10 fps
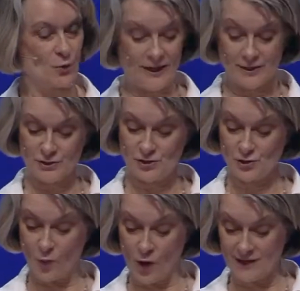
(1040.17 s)
Willard
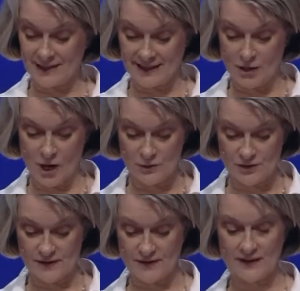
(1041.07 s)
Swartley
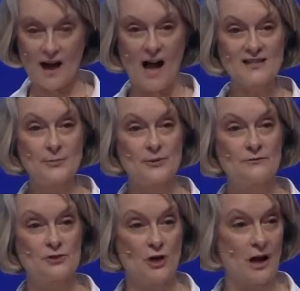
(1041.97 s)
notes that the
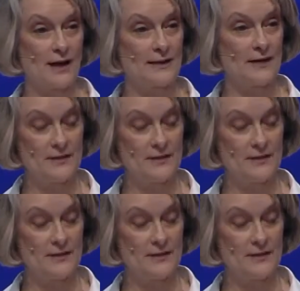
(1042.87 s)
Gospel of John